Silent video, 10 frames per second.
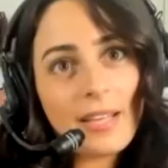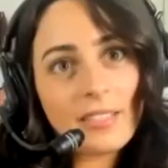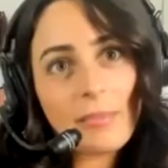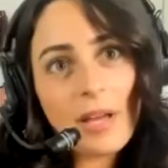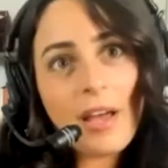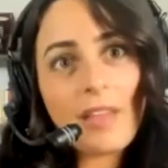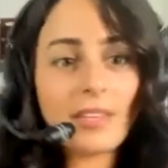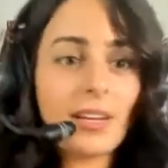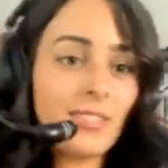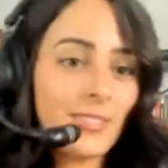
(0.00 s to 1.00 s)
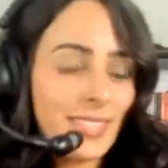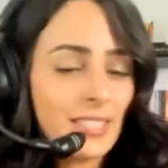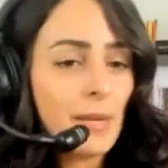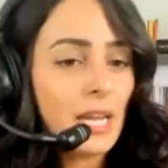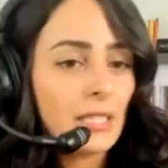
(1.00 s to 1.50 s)
days a month and I'll do
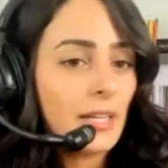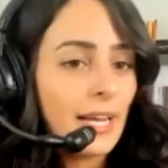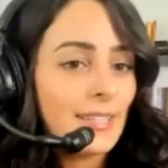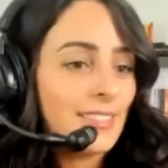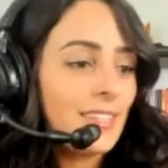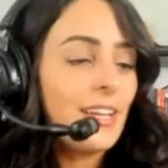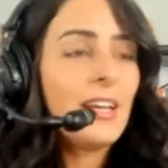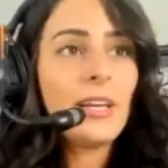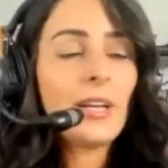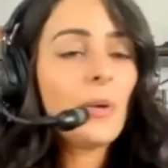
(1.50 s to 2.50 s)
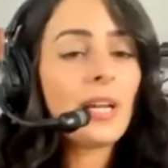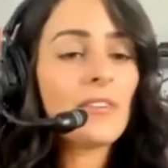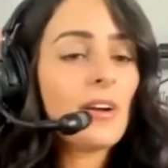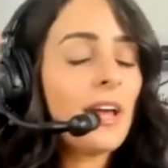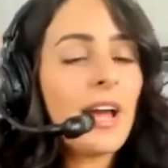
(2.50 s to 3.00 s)
this many clients, you know,
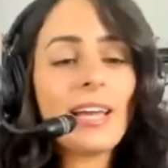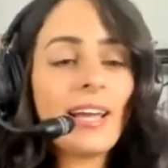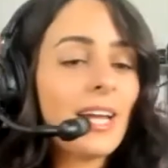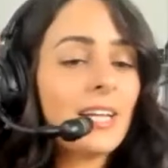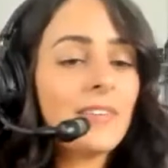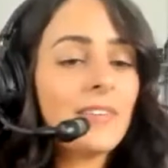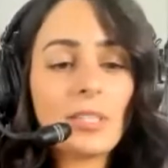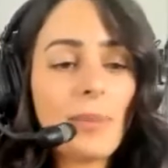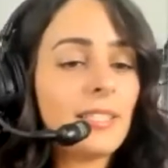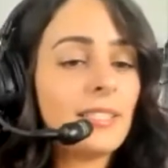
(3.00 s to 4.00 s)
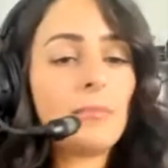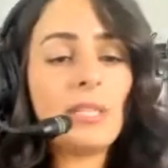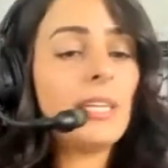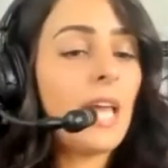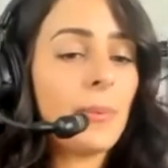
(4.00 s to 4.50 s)
whatever. I, I kind of expected
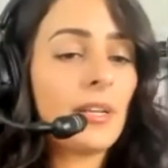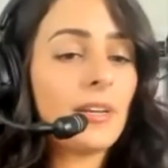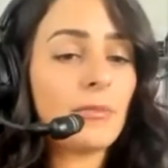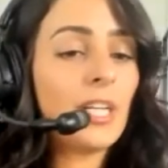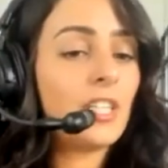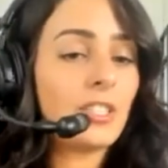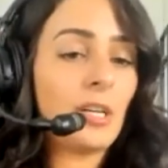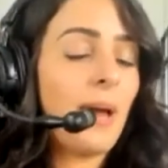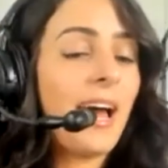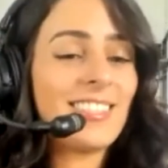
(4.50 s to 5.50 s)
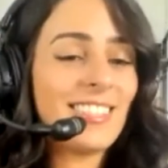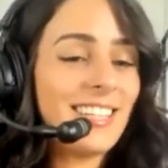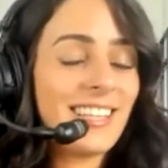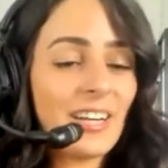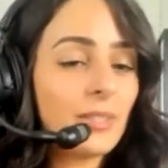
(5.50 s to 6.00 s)
being able to reach the capacity
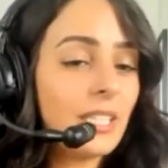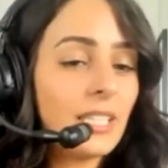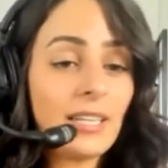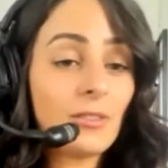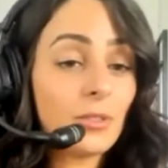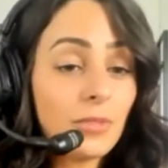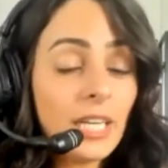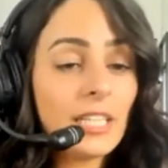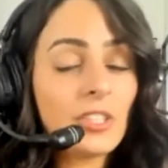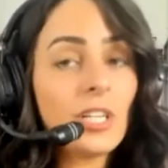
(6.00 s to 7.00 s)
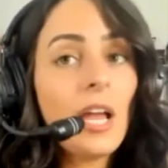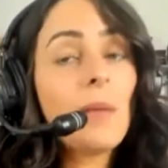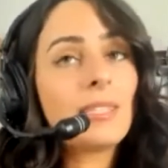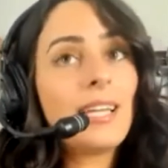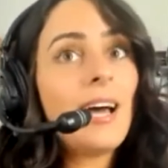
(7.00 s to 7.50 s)
that I really needed to reach,
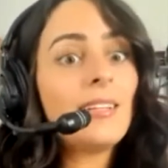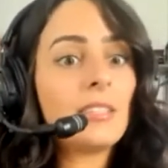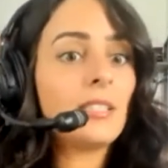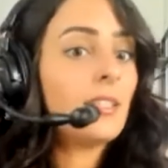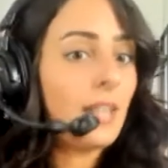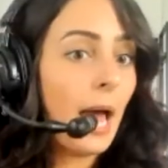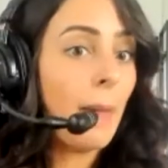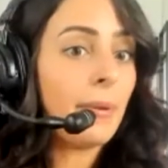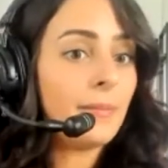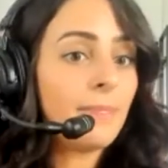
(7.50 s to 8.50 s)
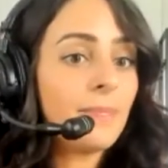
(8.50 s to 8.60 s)
but that didn't happen.